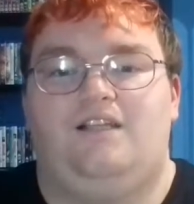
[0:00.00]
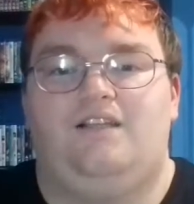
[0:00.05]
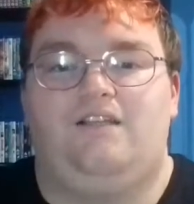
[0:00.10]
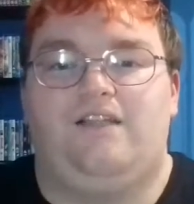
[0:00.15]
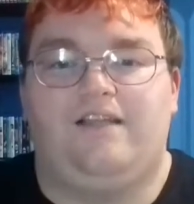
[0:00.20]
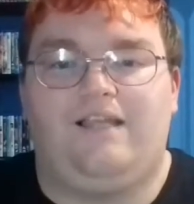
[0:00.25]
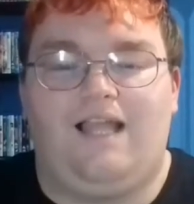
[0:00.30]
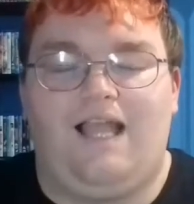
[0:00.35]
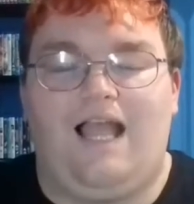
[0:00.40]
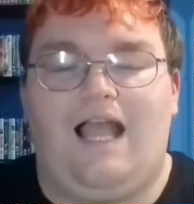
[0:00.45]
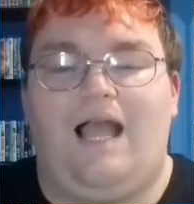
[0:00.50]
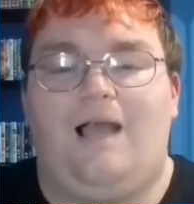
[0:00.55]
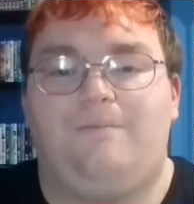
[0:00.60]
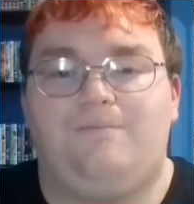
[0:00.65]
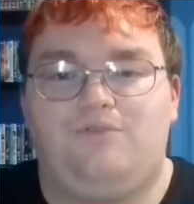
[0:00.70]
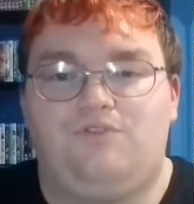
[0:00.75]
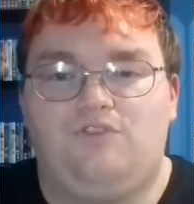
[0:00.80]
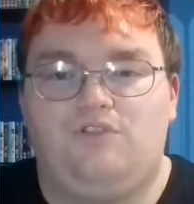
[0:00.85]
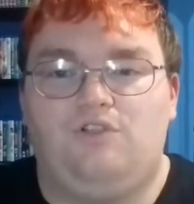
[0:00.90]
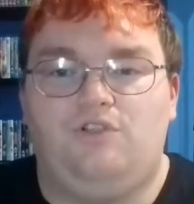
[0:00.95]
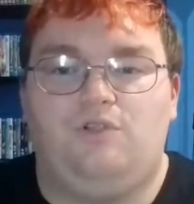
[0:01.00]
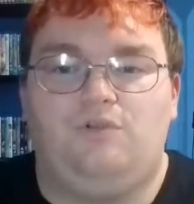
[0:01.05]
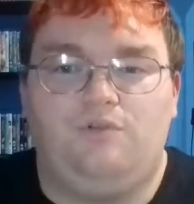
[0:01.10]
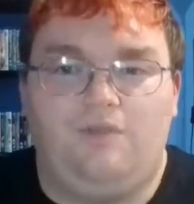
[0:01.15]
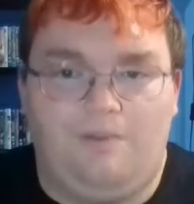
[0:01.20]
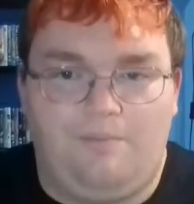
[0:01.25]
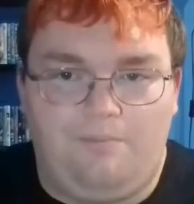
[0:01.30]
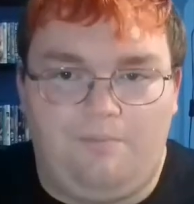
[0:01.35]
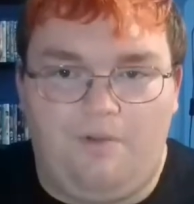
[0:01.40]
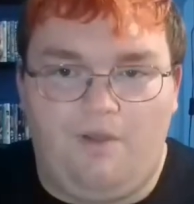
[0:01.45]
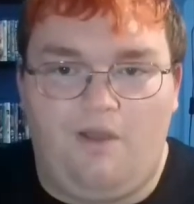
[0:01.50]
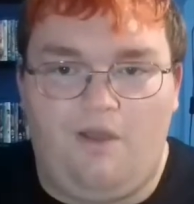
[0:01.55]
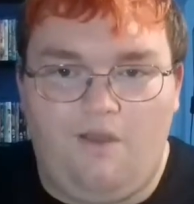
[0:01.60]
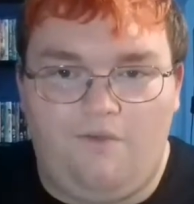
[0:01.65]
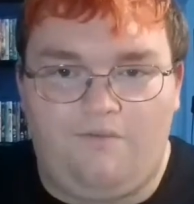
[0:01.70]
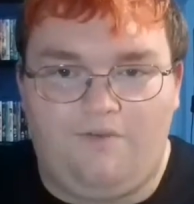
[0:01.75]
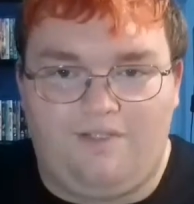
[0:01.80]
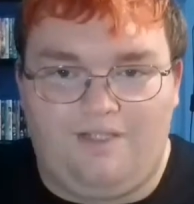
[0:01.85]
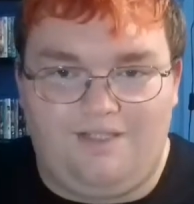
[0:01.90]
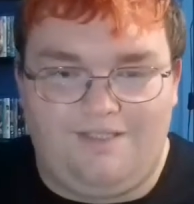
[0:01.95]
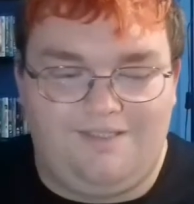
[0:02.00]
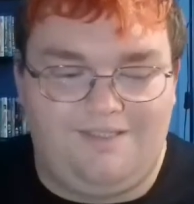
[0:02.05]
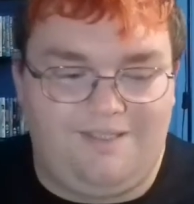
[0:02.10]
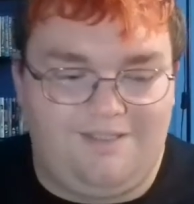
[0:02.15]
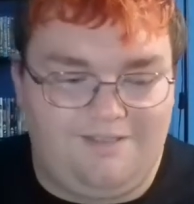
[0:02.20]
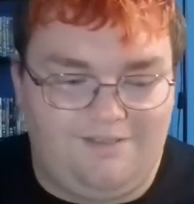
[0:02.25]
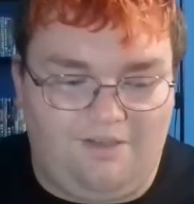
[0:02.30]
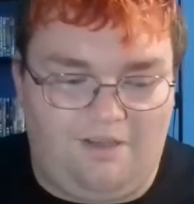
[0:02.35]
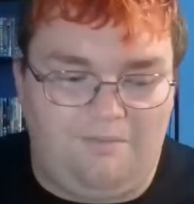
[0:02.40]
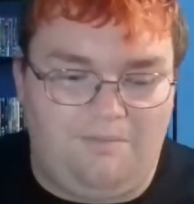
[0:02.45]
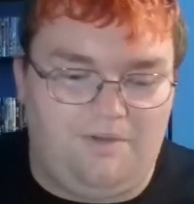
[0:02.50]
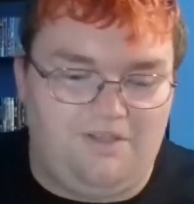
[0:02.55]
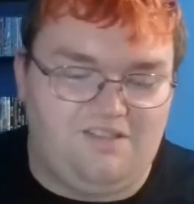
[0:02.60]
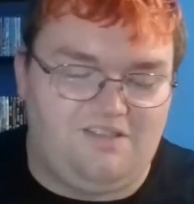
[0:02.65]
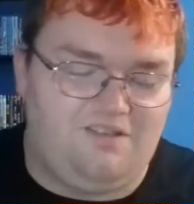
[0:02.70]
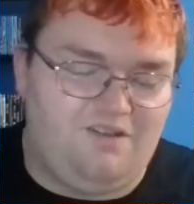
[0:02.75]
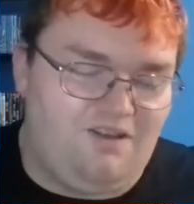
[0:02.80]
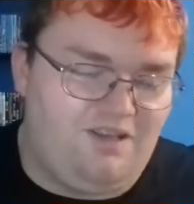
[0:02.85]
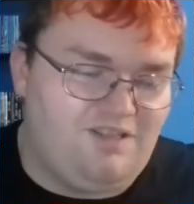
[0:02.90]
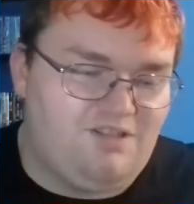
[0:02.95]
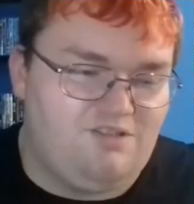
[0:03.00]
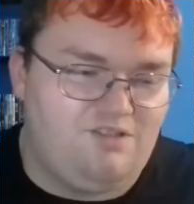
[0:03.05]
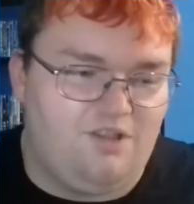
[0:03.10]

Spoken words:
Like, absolutely perfectly sit side by side.